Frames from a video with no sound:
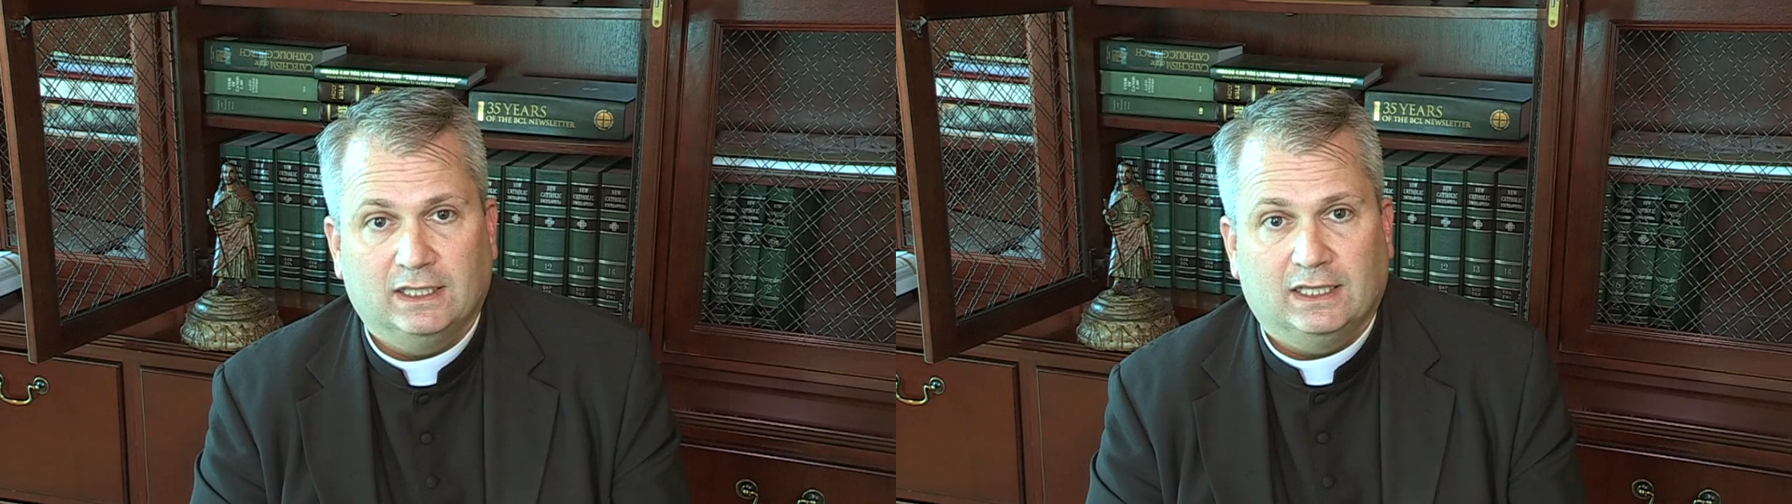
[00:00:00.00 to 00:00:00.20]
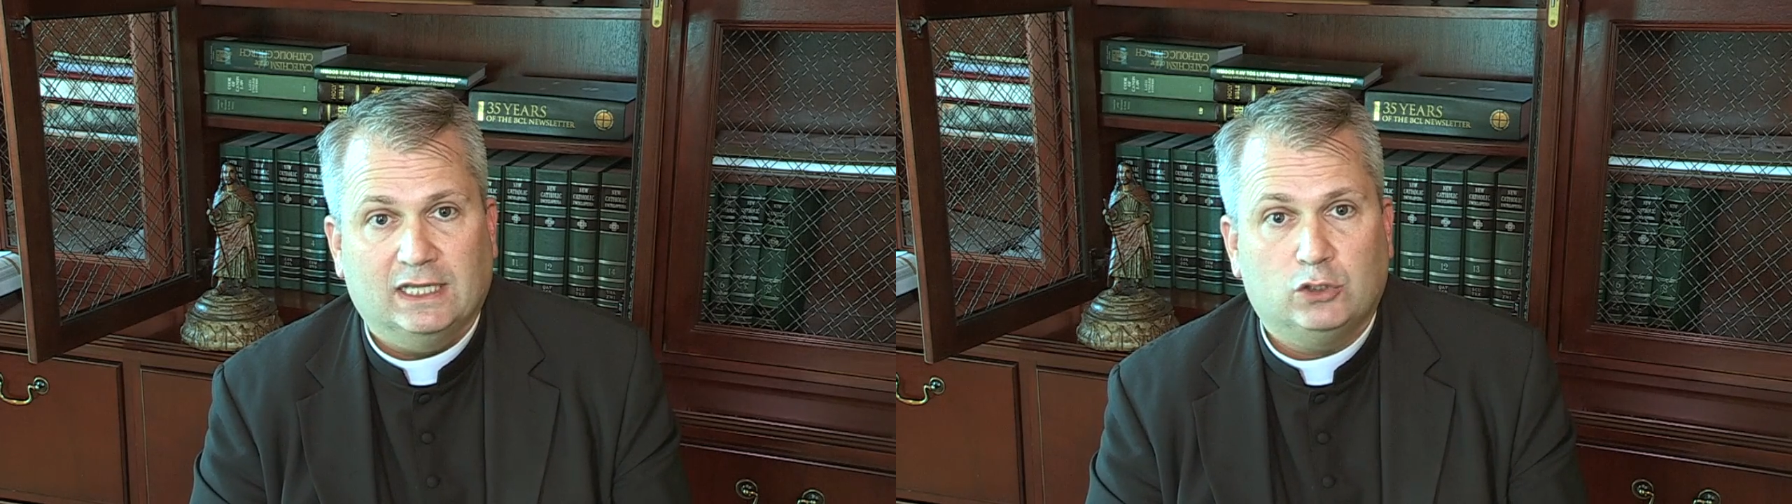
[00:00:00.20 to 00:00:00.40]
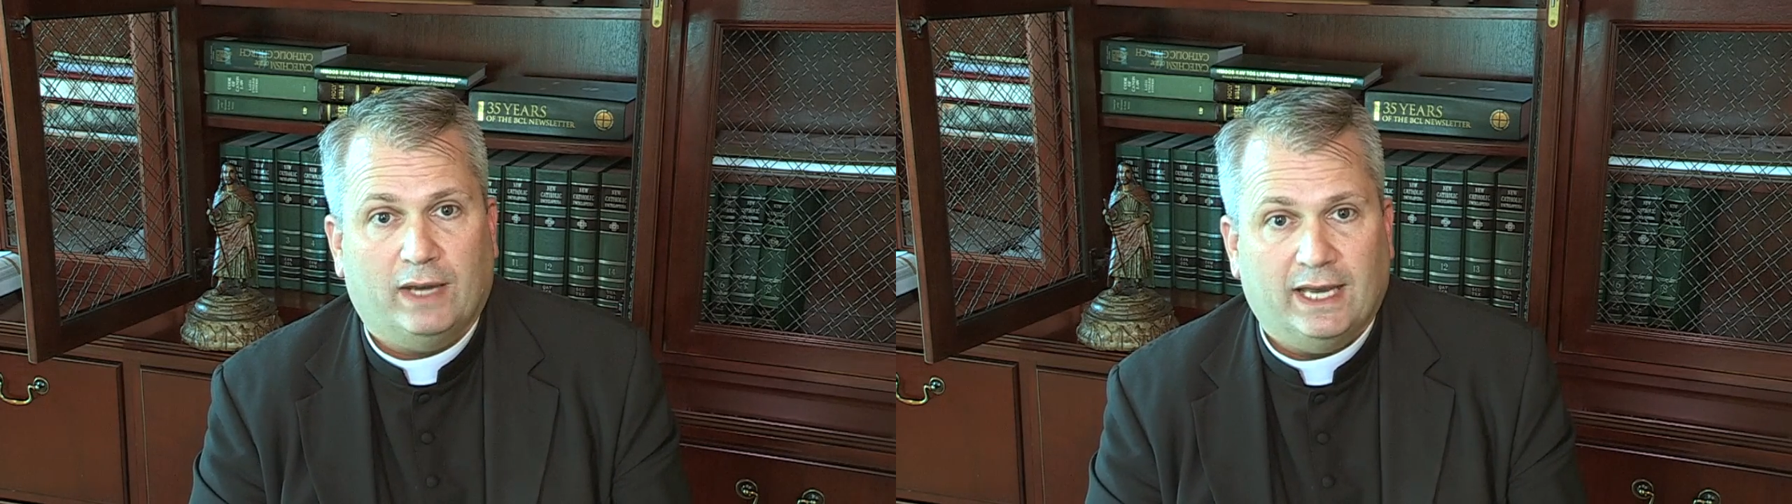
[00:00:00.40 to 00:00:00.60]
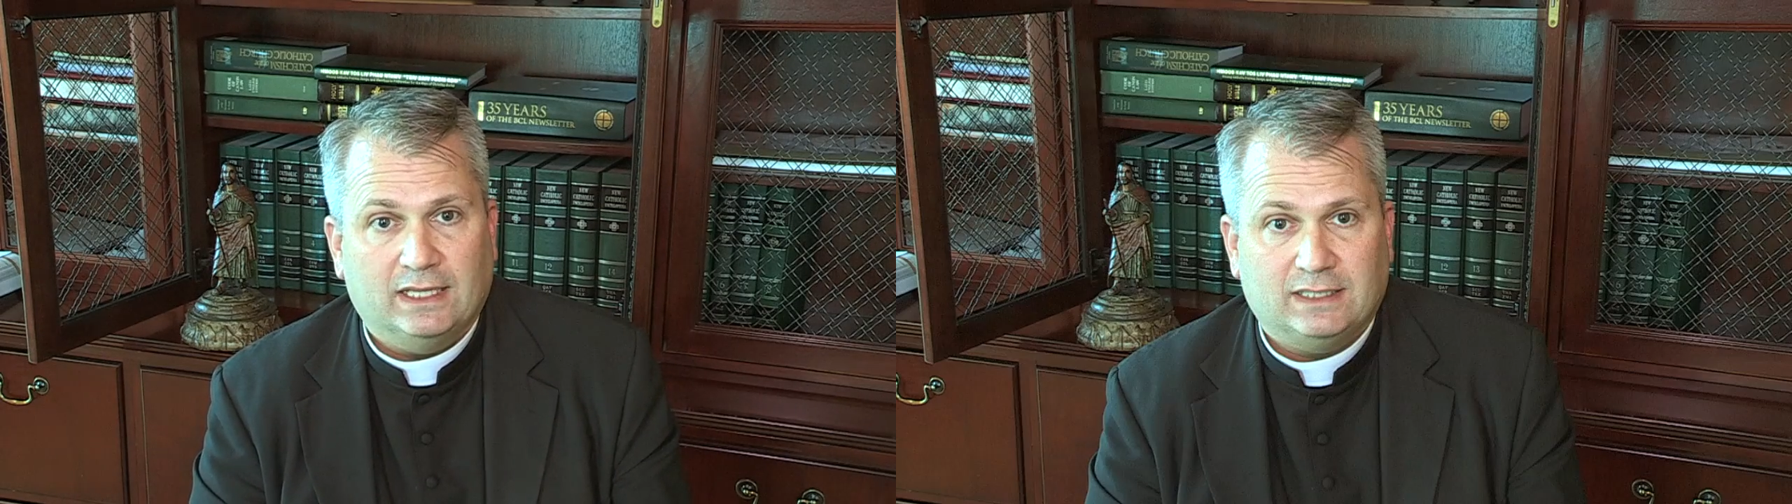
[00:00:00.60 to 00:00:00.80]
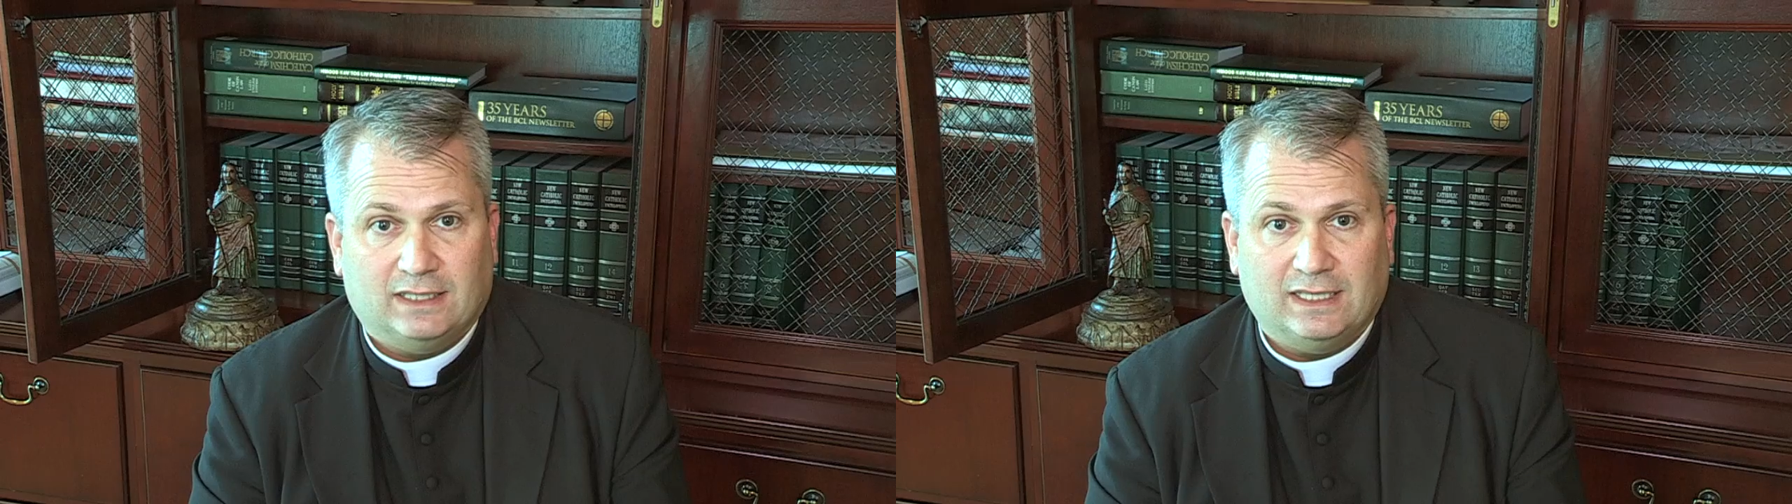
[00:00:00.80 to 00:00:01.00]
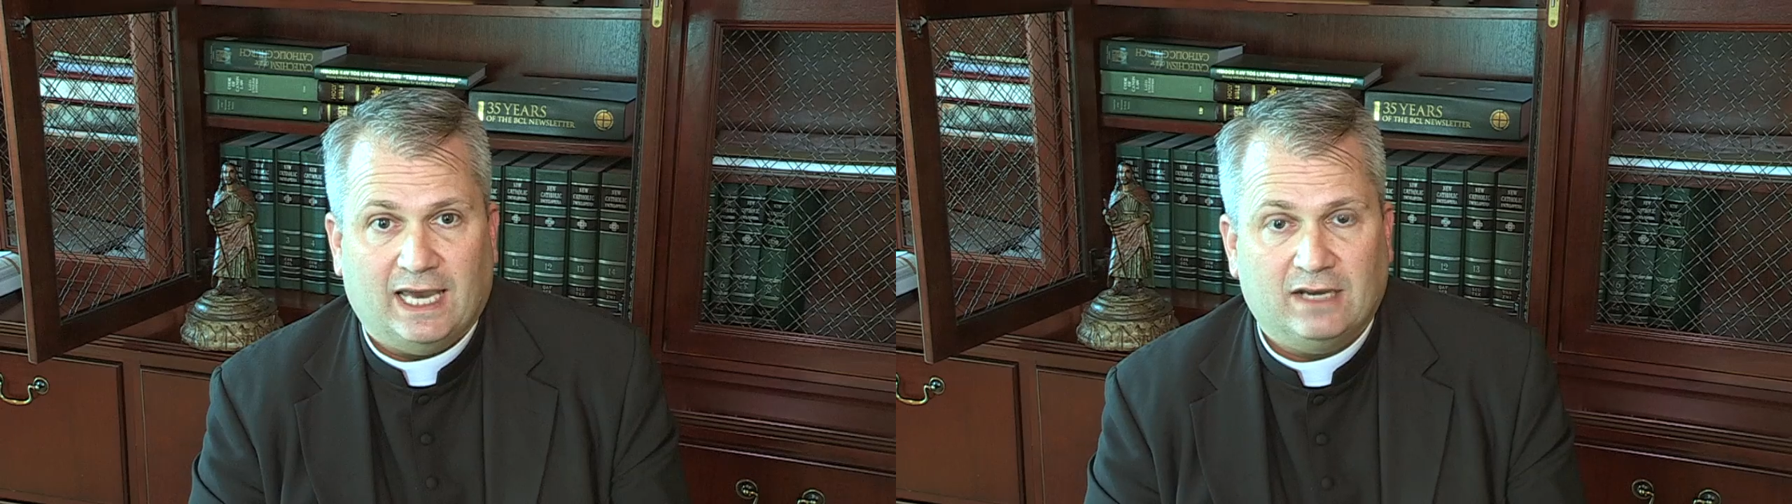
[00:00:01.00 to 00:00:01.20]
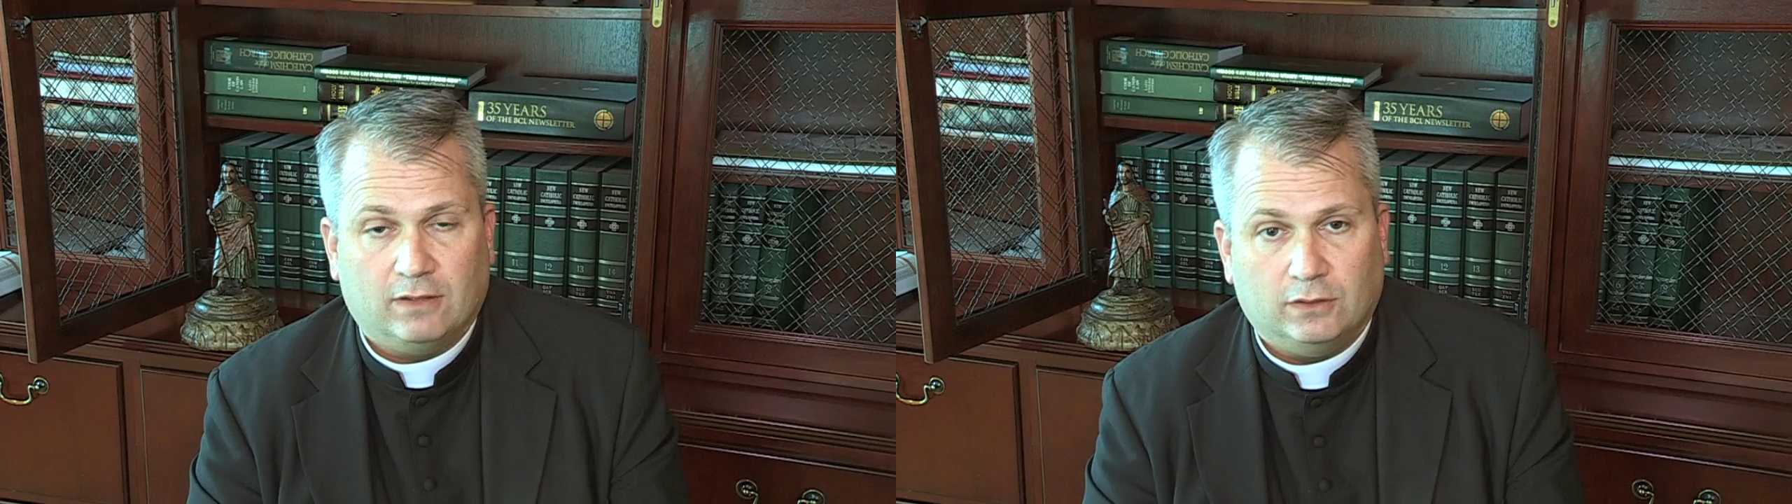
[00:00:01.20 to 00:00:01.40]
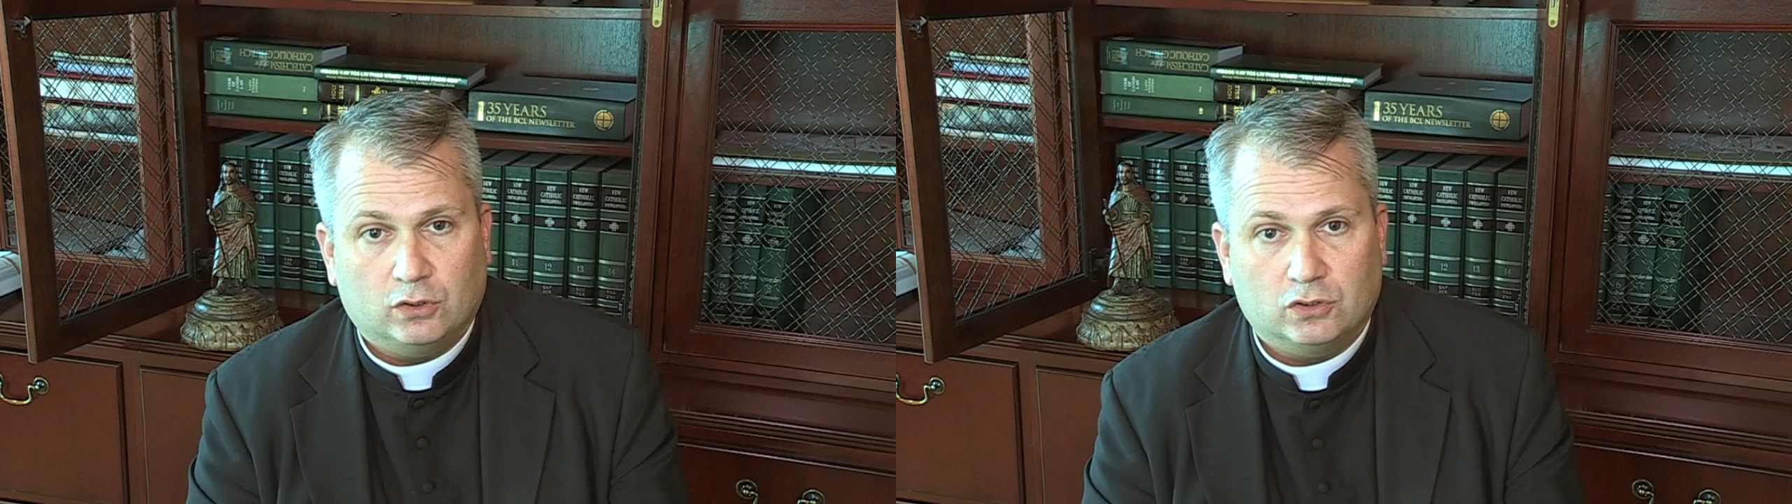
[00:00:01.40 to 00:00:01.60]
and to end at the end of
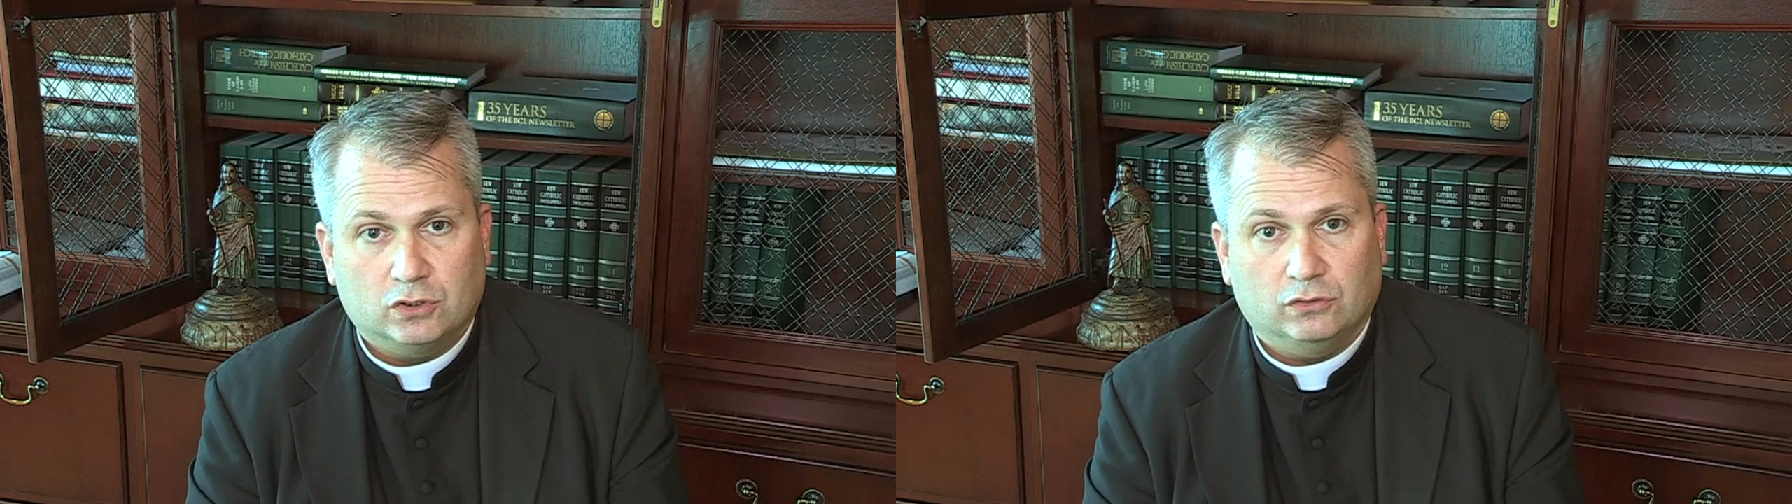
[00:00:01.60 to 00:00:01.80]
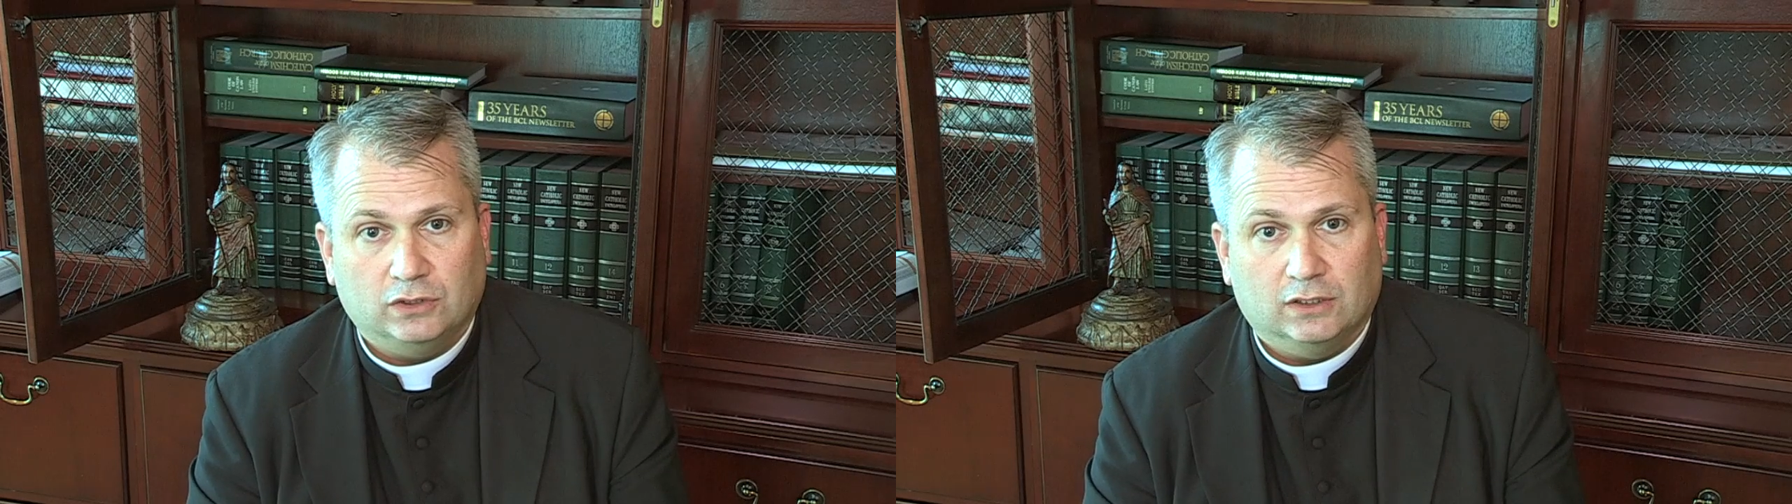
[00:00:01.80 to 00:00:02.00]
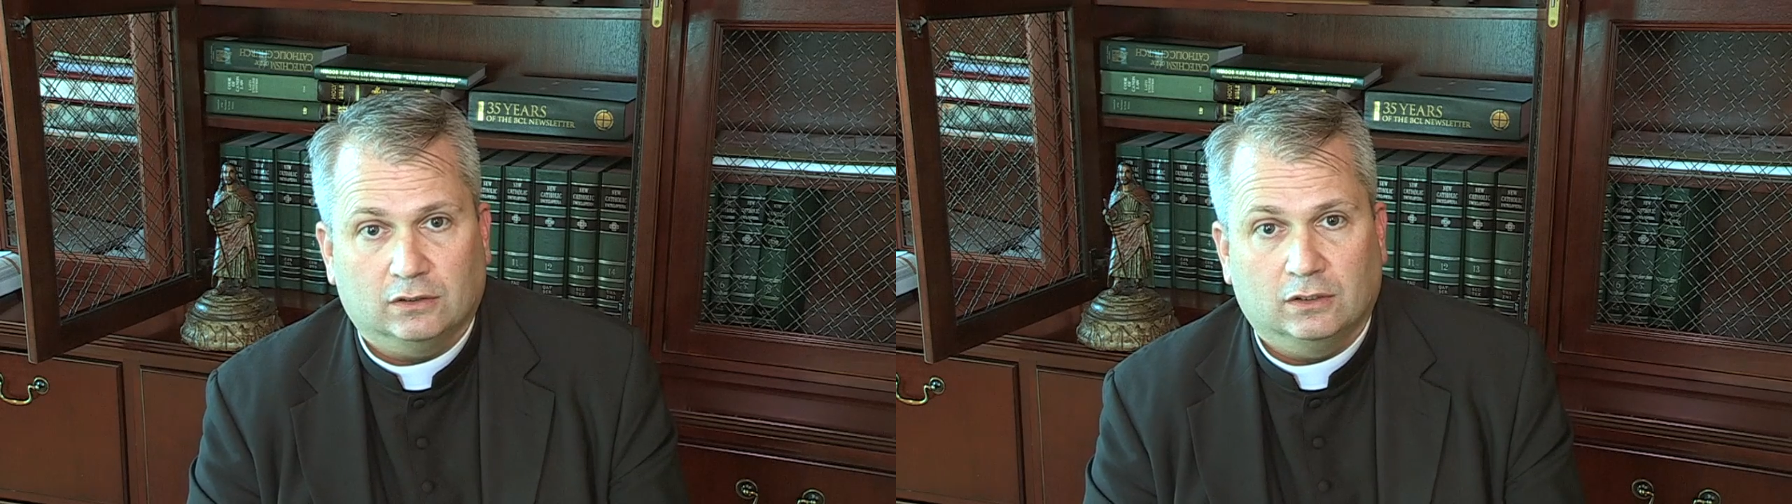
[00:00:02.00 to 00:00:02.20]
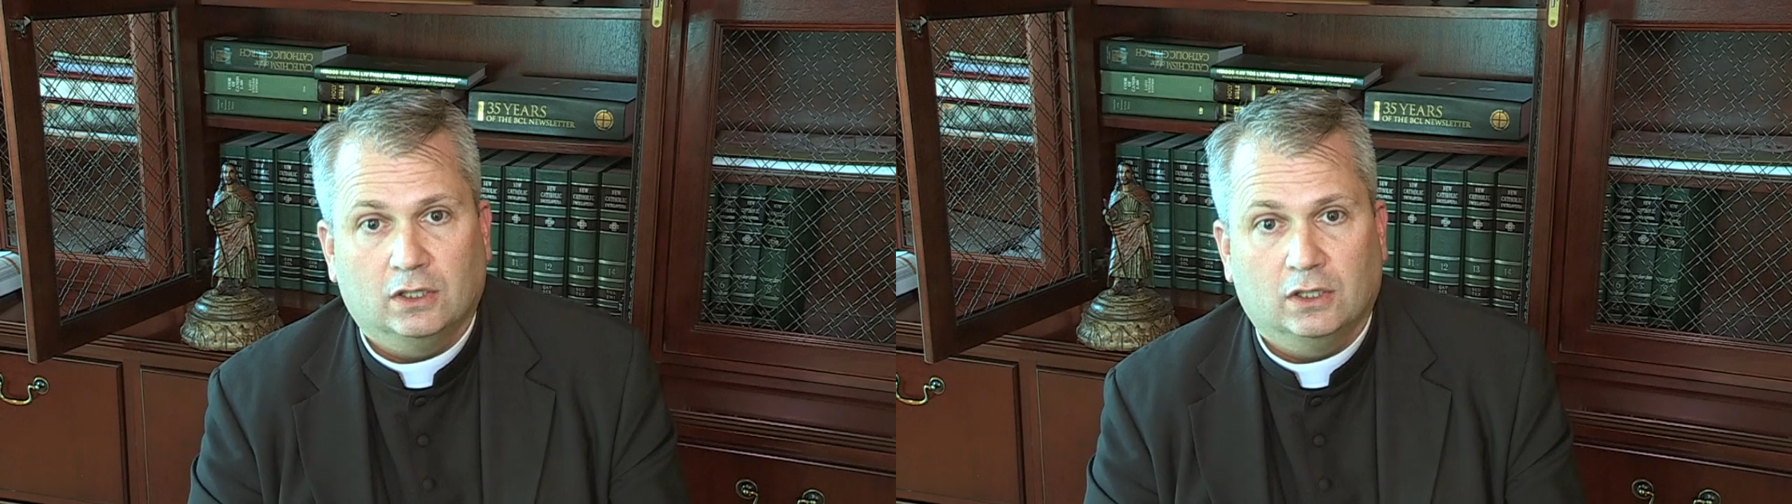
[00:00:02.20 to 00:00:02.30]
the liturgical year,